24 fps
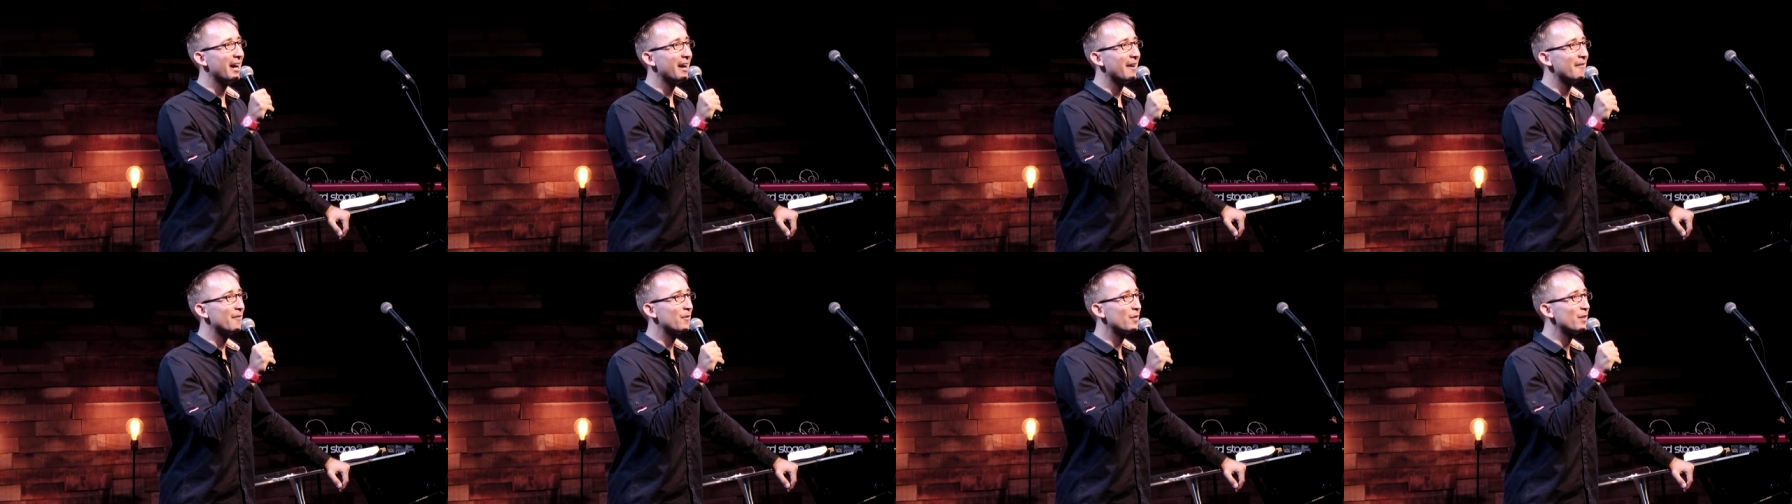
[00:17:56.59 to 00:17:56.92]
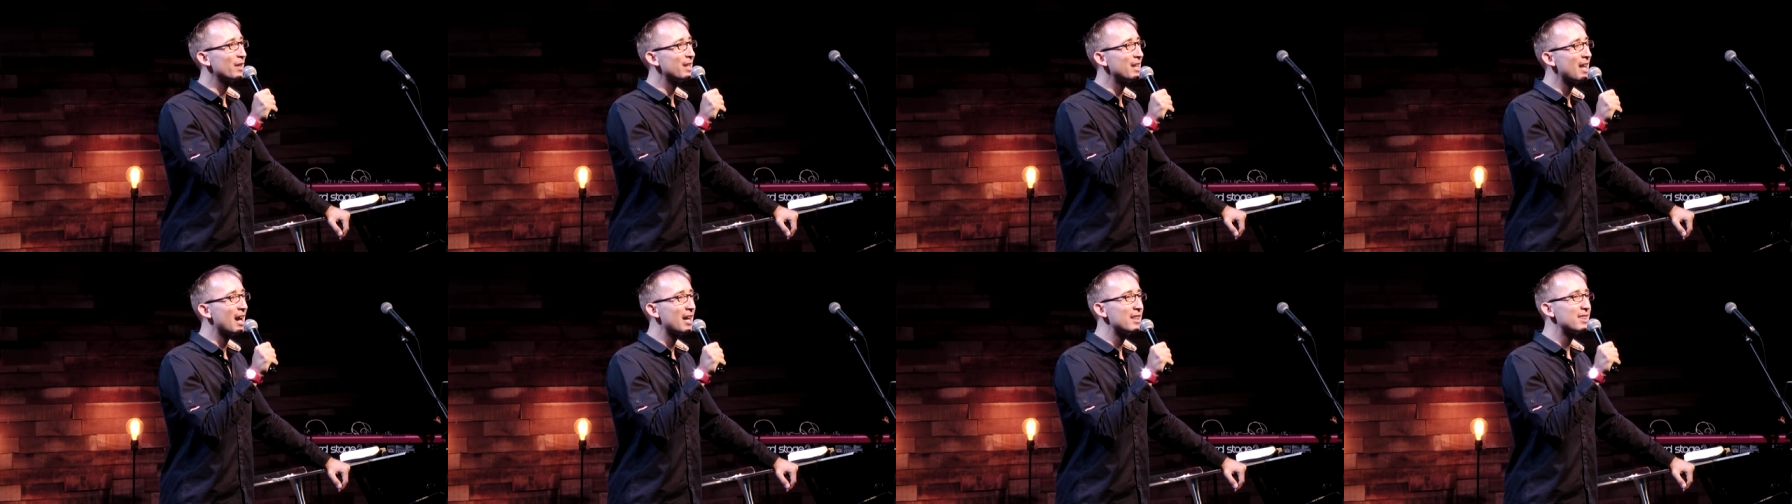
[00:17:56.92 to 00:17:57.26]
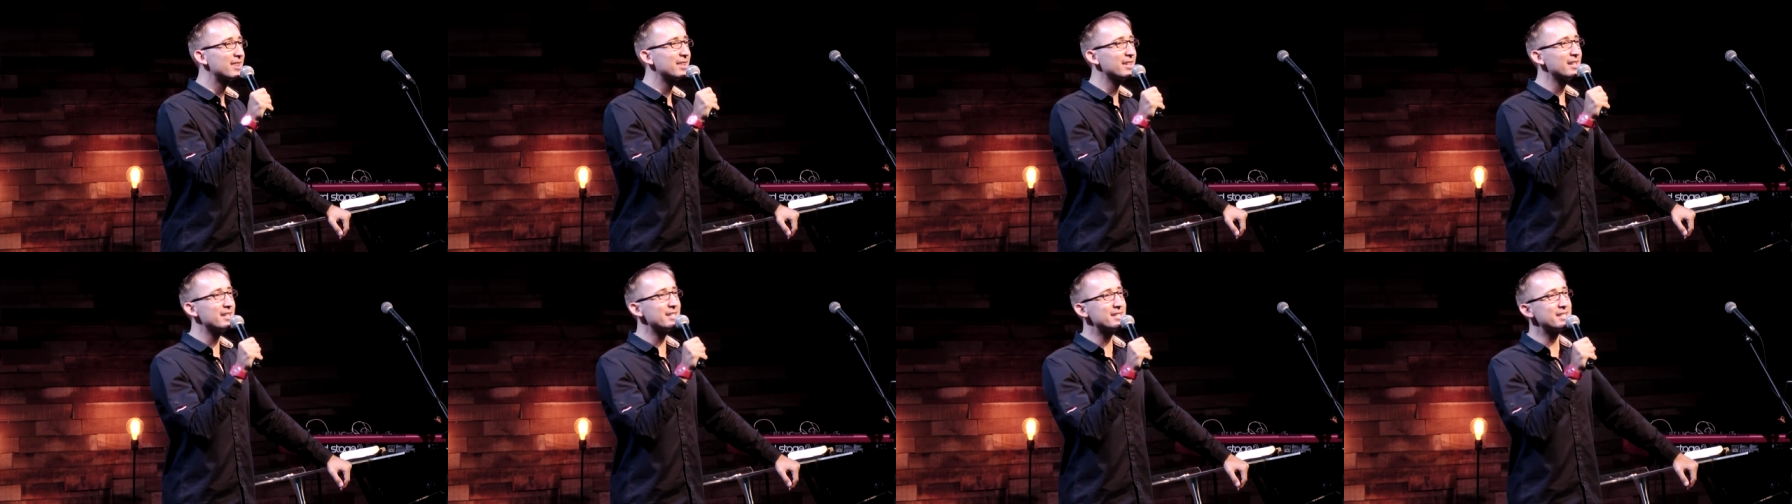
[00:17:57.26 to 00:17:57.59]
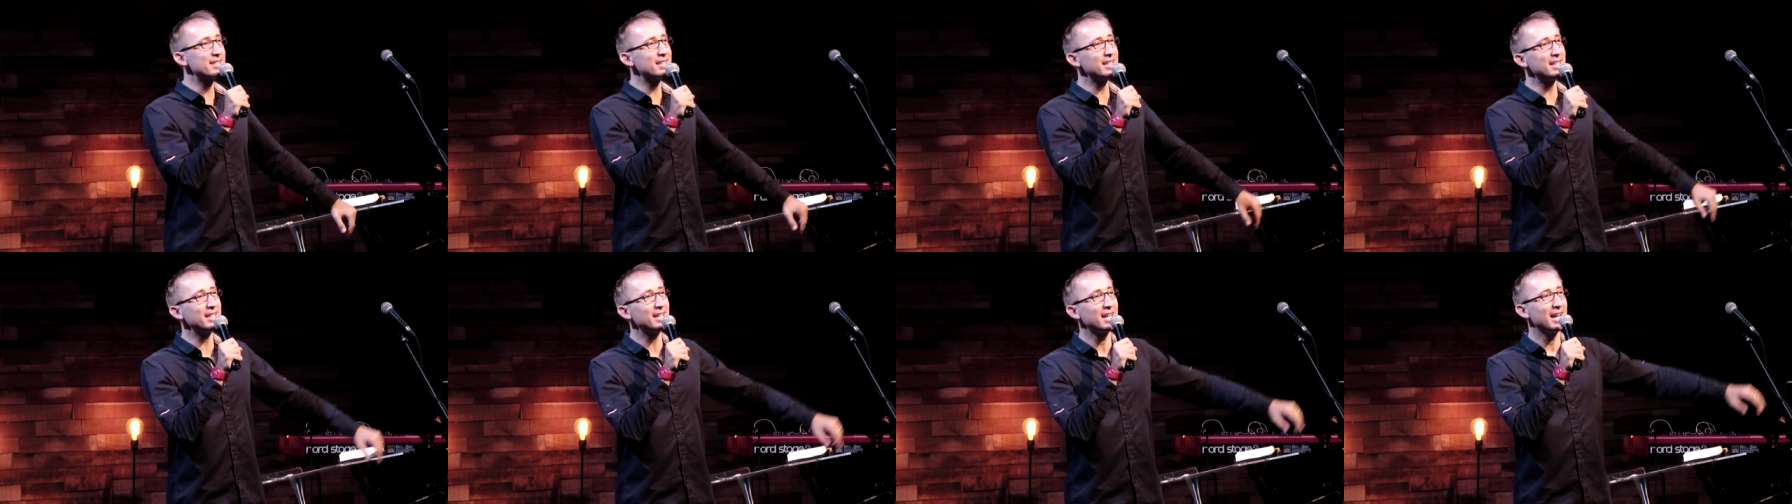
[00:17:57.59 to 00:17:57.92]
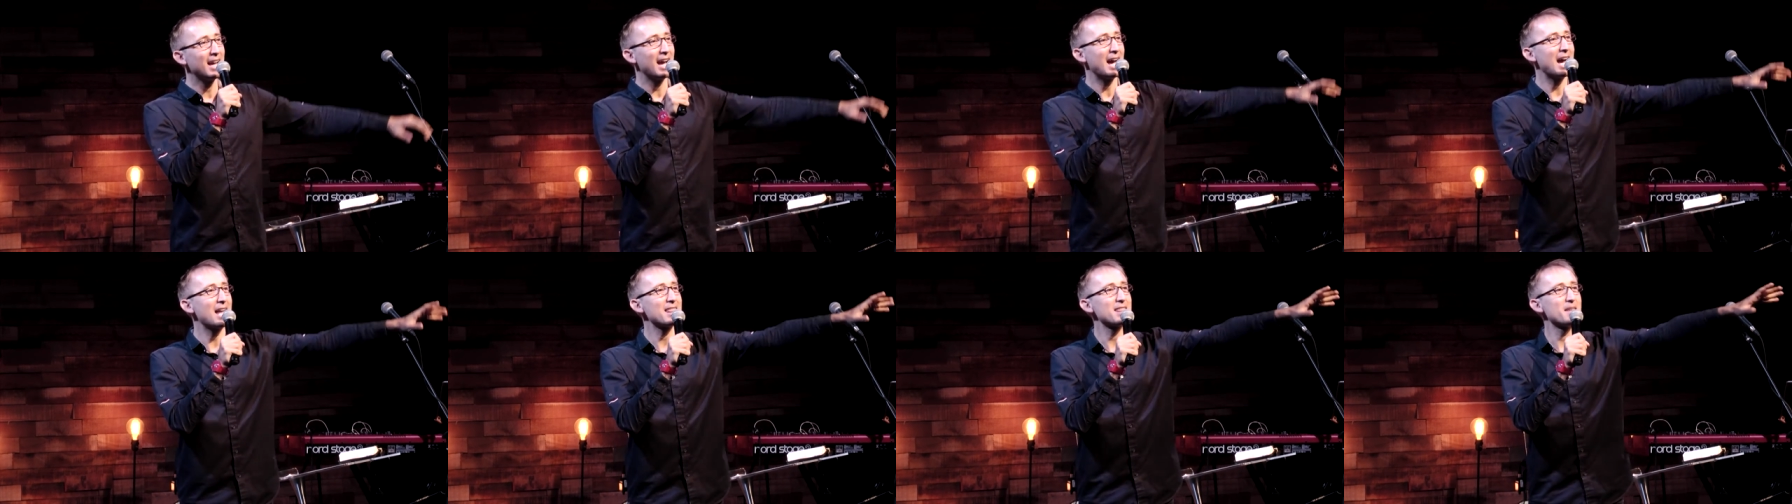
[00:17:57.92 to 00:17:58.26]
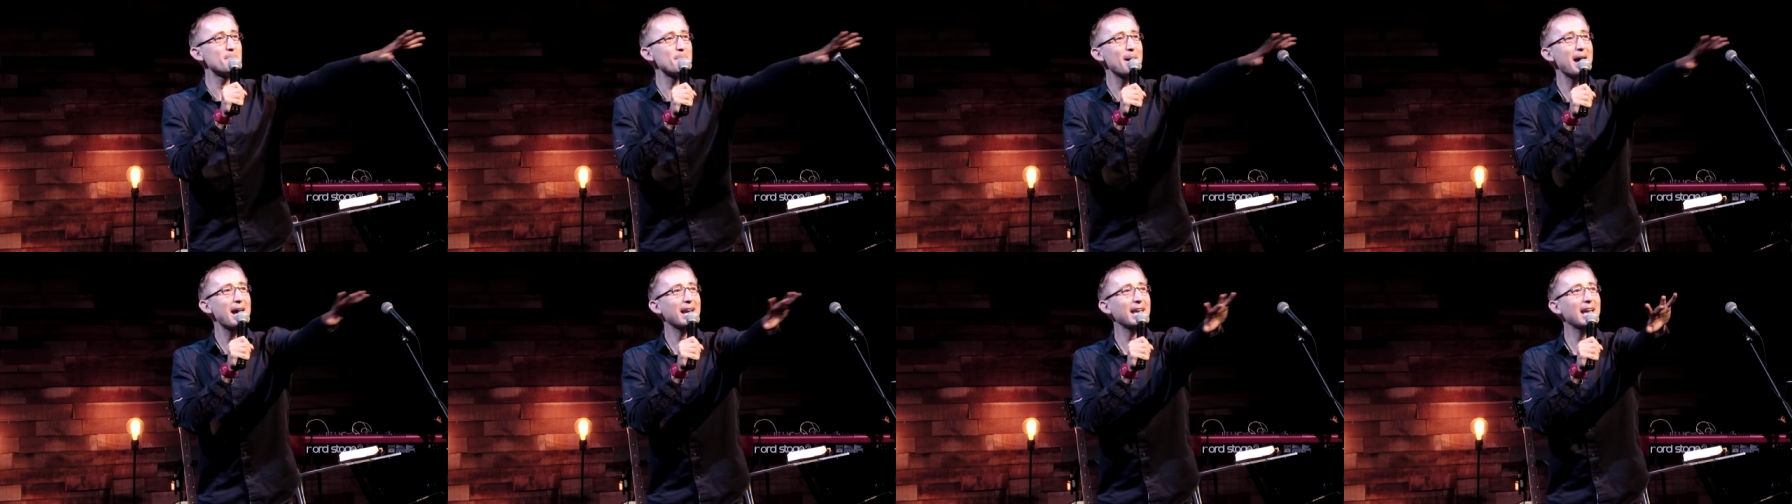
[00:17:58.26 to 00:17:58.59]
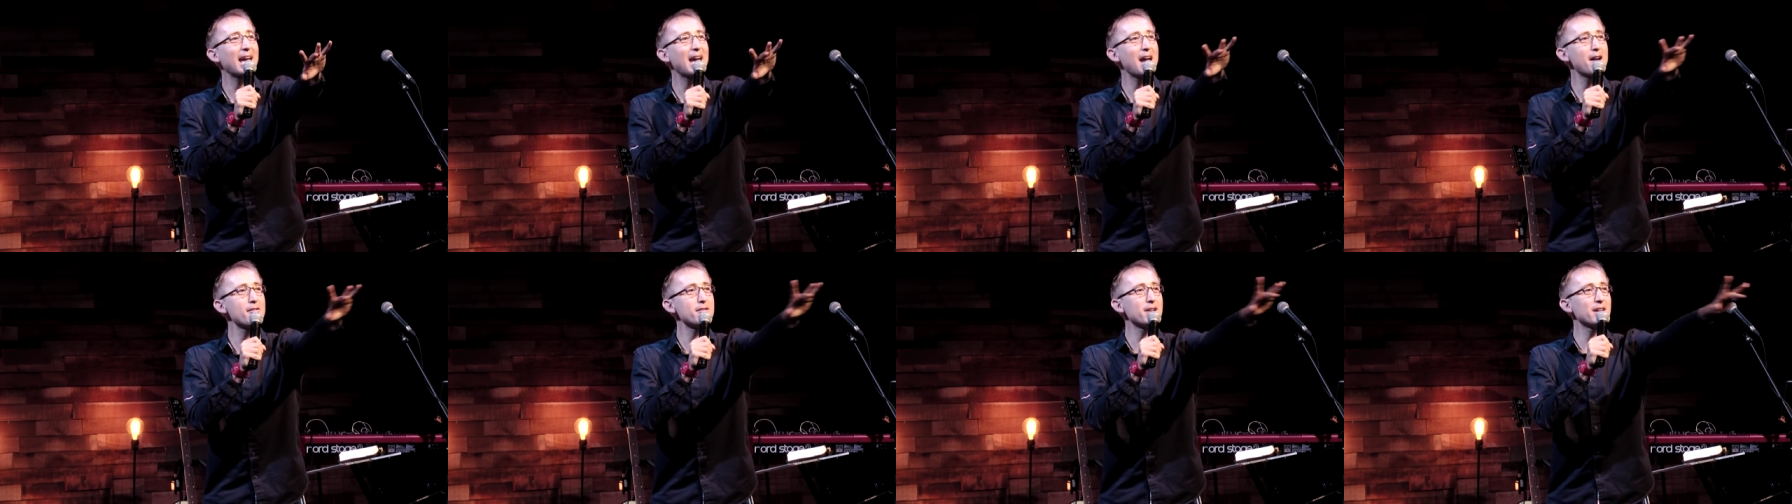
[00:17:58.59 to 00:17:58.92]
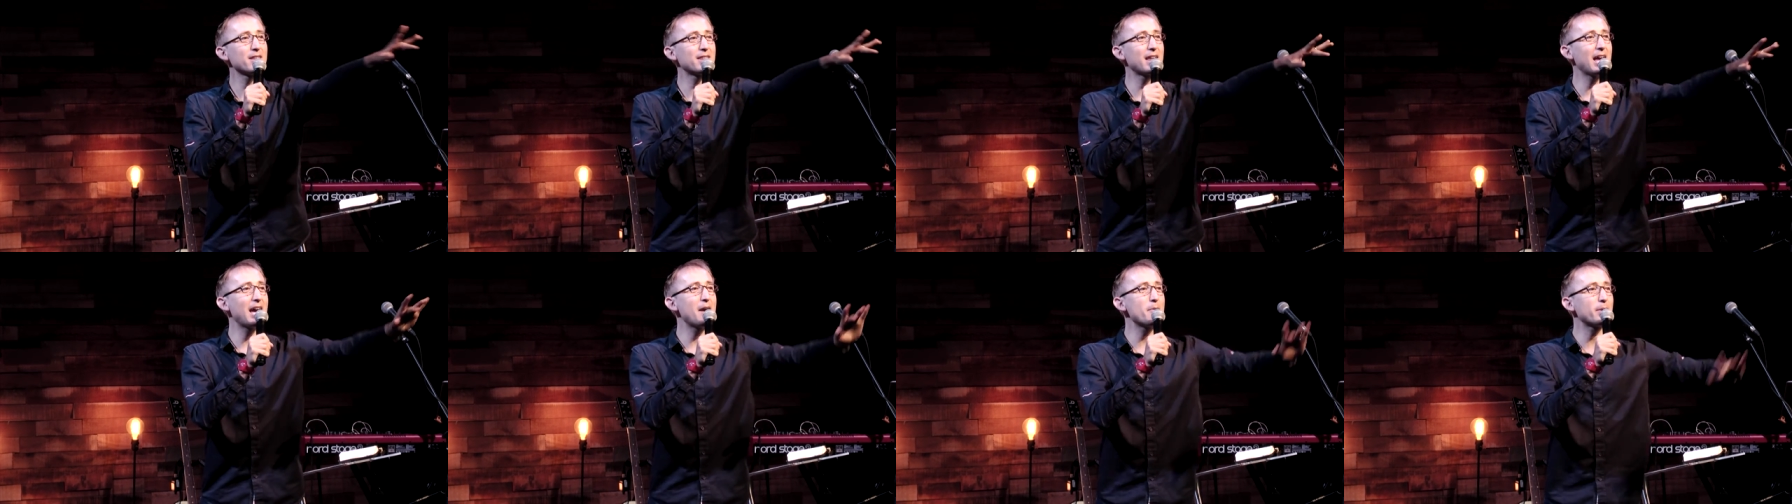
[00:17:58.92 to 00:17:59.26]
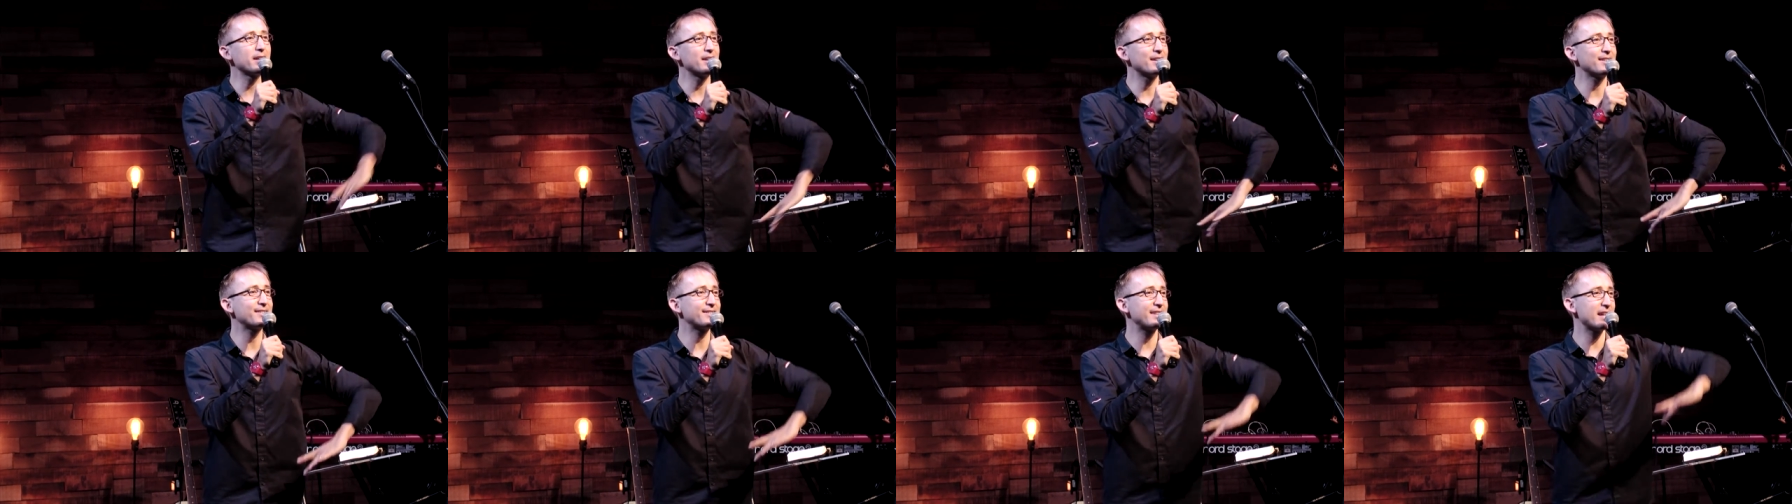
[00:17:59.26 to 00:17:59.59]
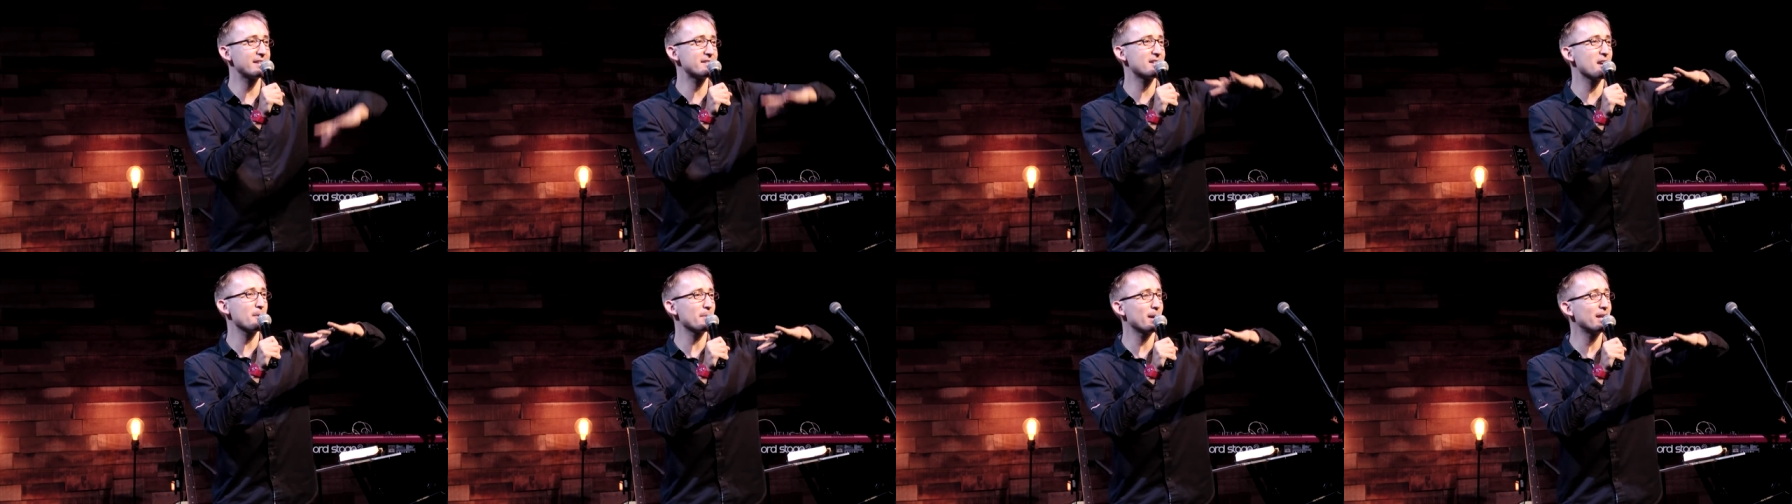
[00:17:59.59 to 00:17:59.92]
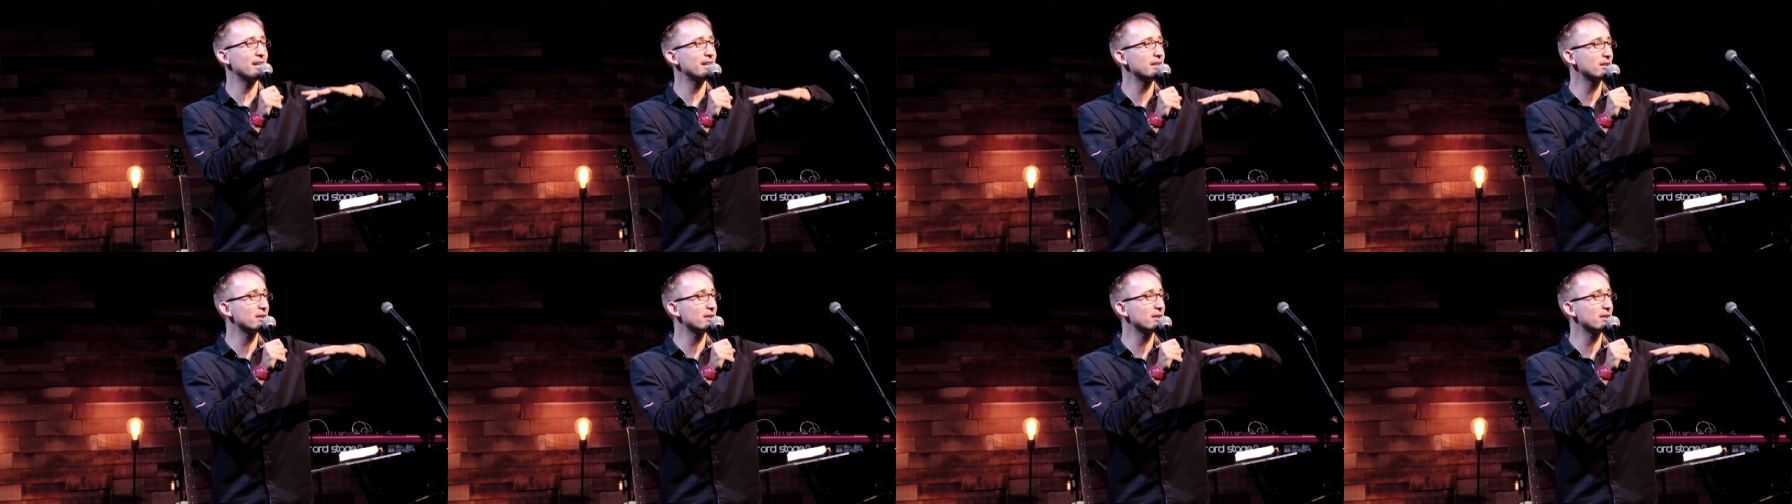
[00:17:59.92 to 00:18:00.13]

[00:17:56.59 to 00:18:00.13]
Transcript: For the 9:30, at the back area there, we're going to set up a little